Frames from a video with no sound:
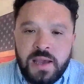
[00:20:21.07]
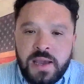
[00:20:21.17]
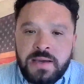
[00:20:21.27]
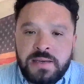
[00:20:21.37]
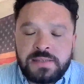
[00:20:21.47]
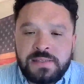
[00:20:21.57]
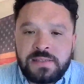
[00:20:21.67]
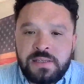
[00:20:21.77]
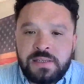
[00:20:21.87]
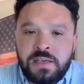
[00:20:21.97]

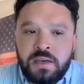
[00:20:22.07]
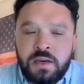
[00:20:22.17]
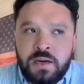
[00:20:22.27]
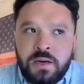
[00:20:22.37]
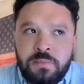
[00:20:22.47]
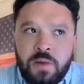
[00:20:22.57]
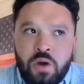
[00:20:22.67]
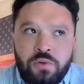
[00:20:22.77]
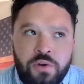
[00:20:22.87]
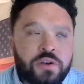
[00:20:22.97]
as the
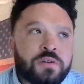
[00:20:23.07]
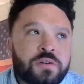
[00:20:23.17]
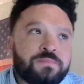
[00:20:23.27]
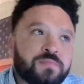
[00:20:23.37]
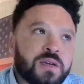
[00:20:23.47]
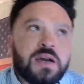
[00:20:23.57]
owner,